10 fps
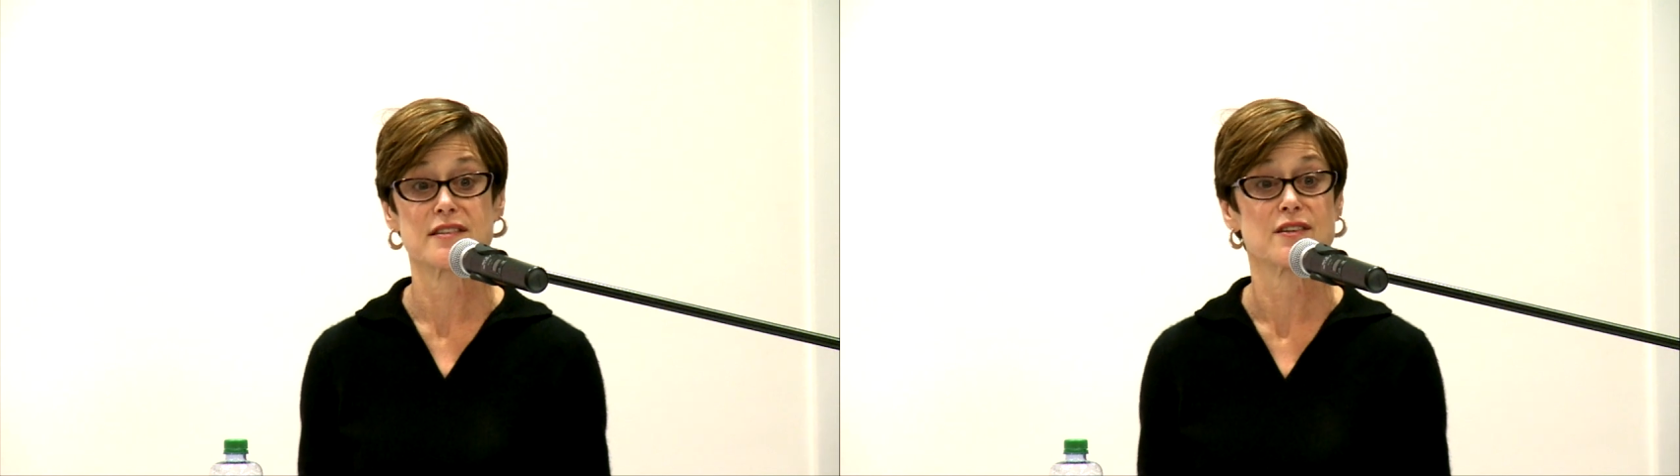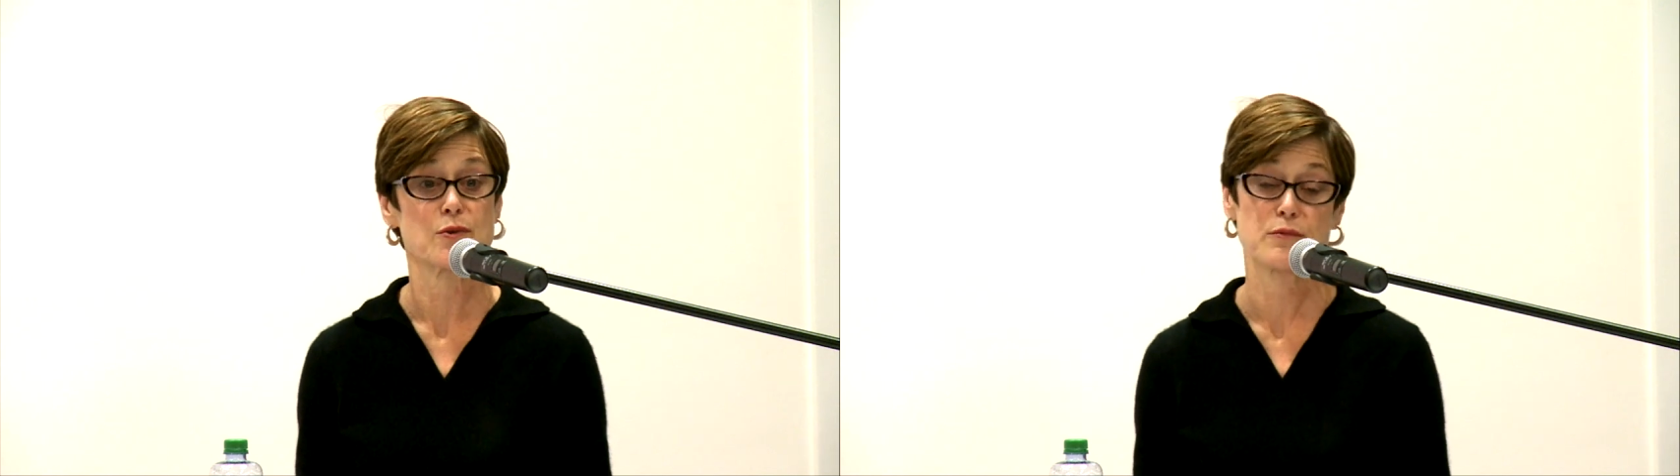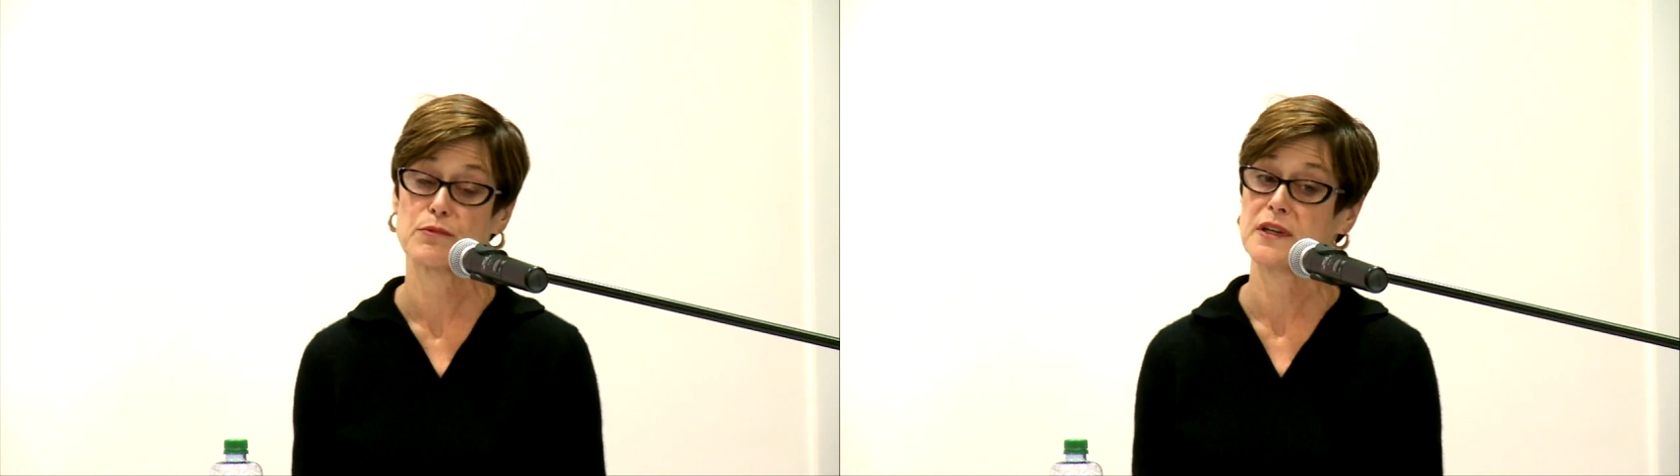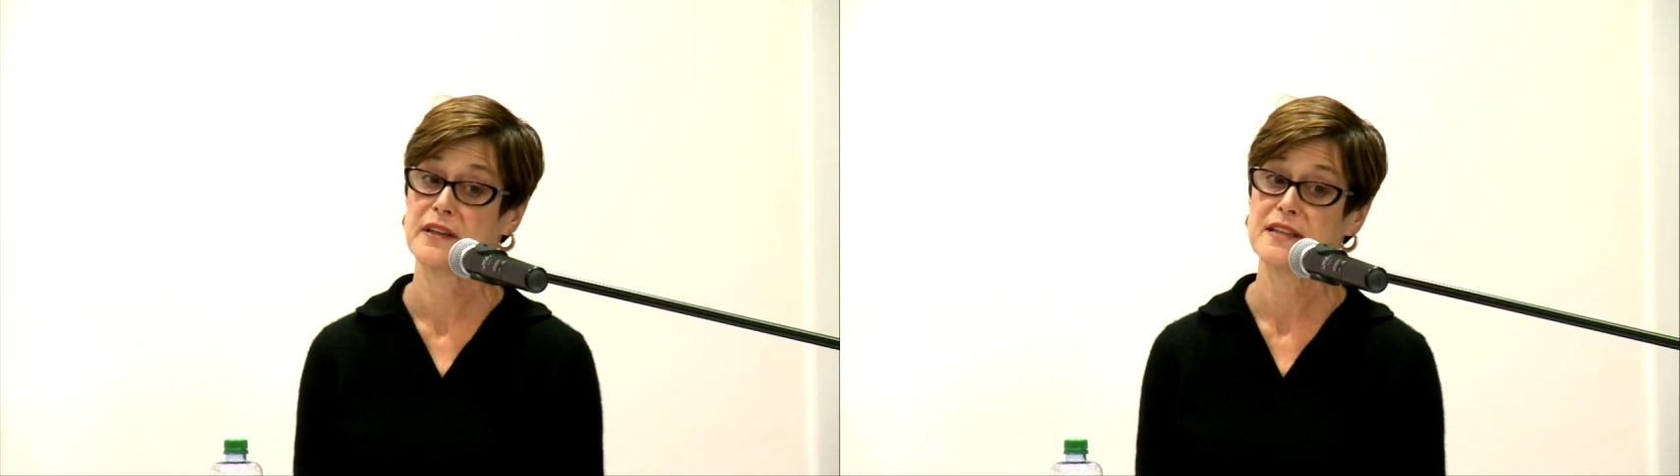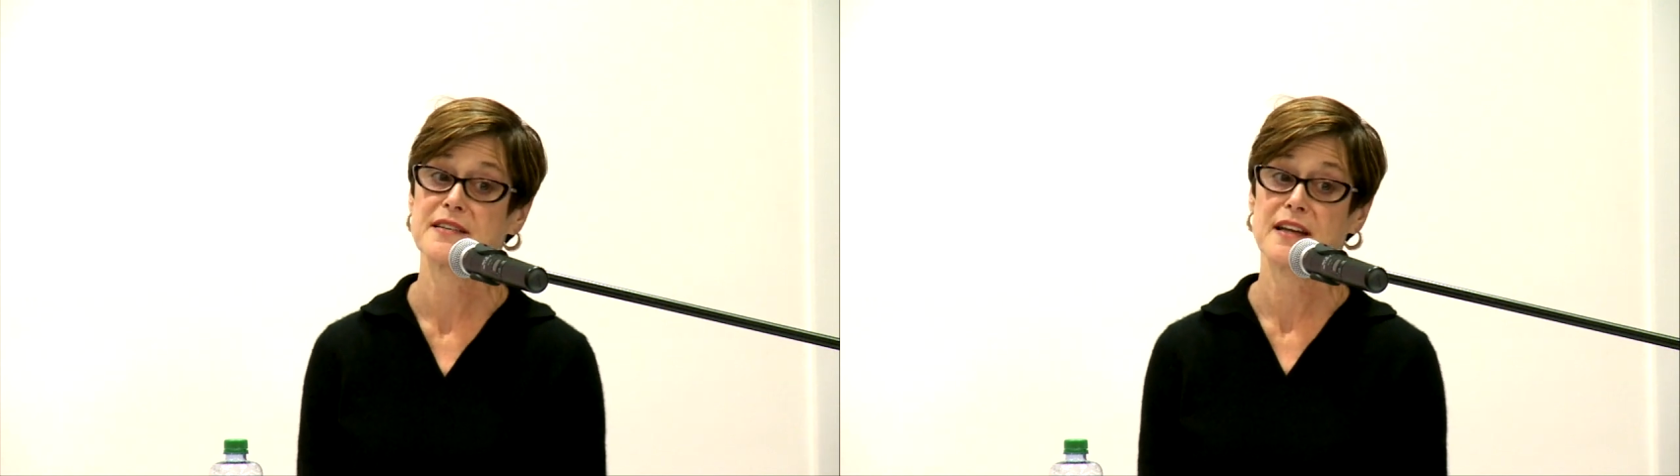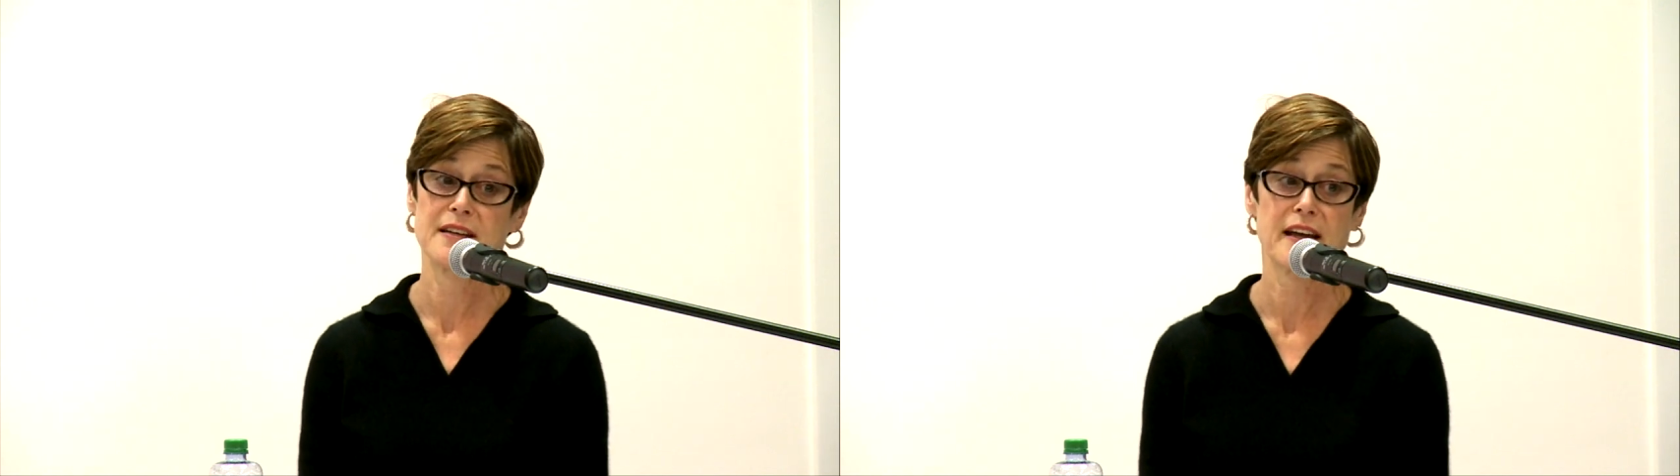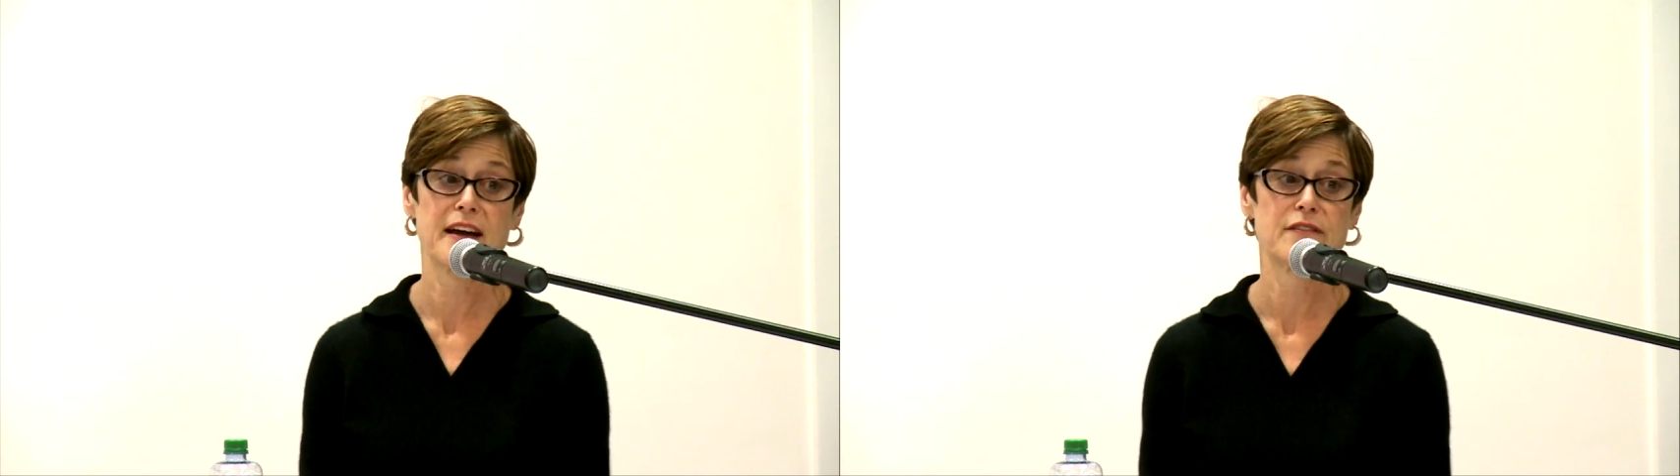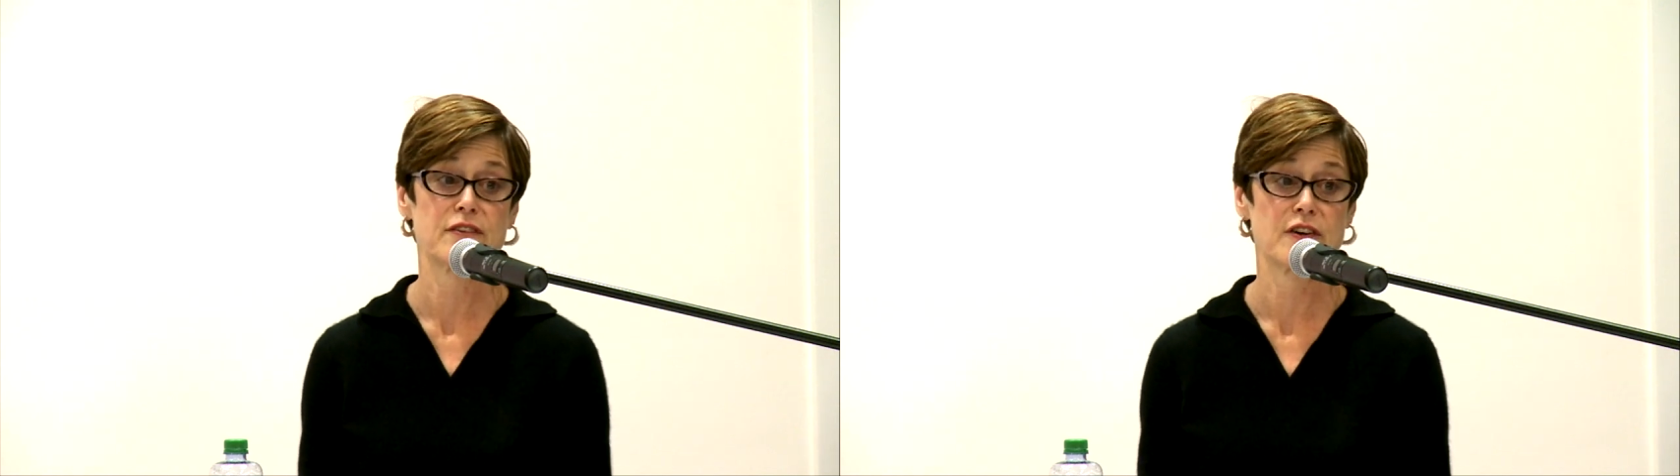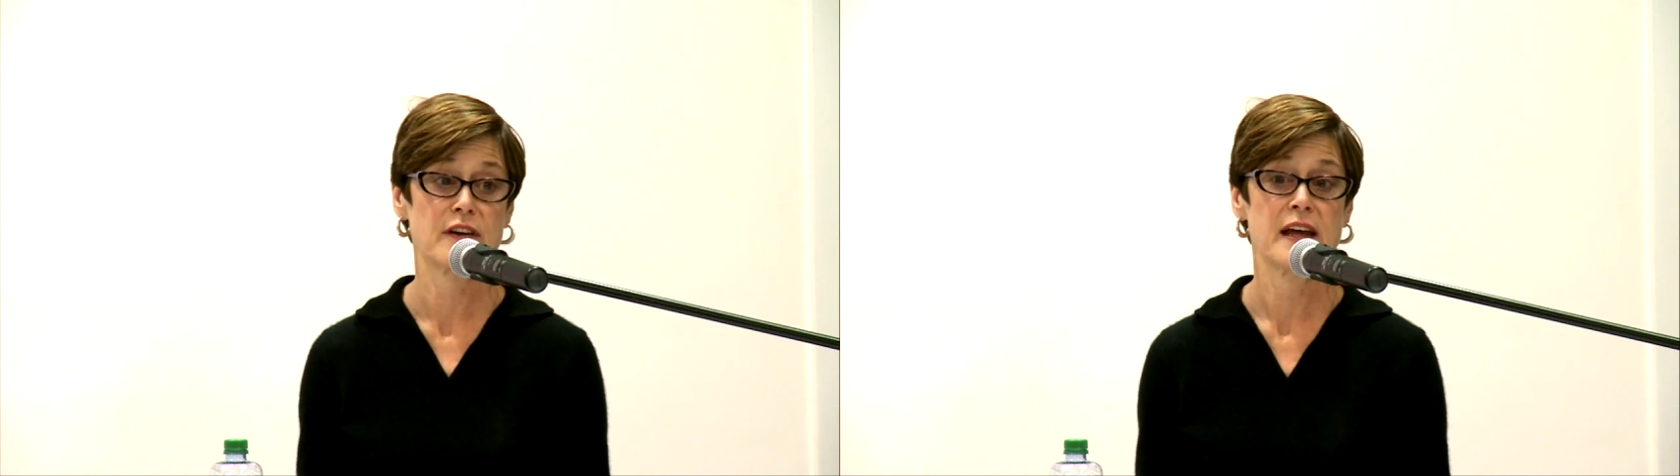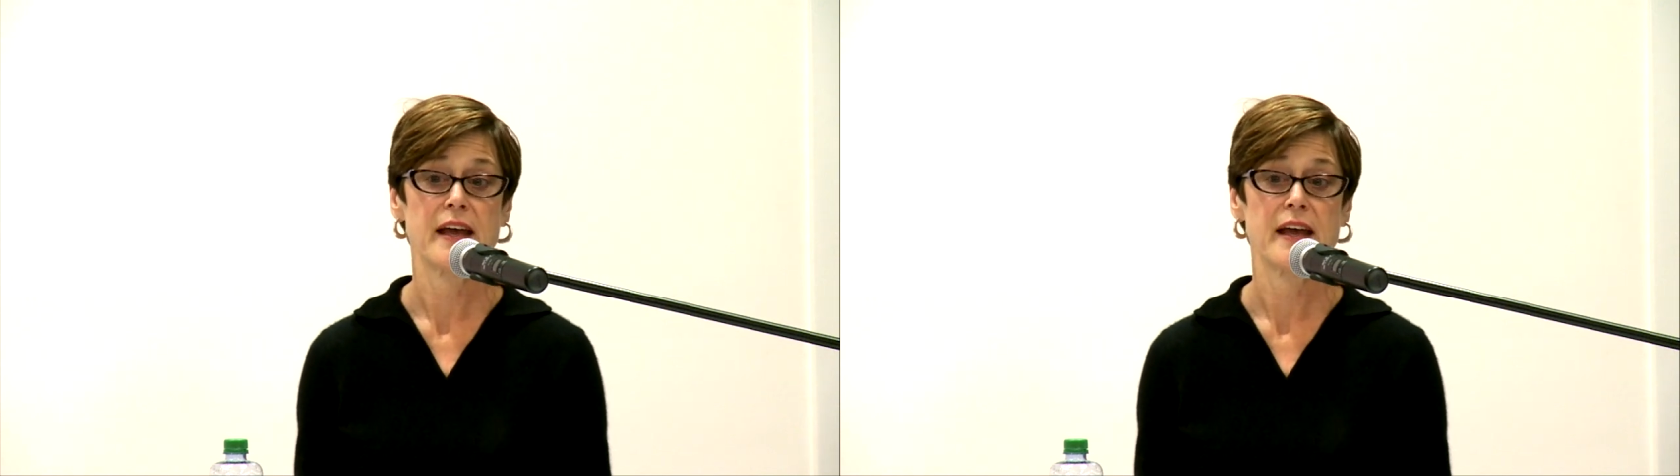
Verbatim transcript: so we're really excited to have her.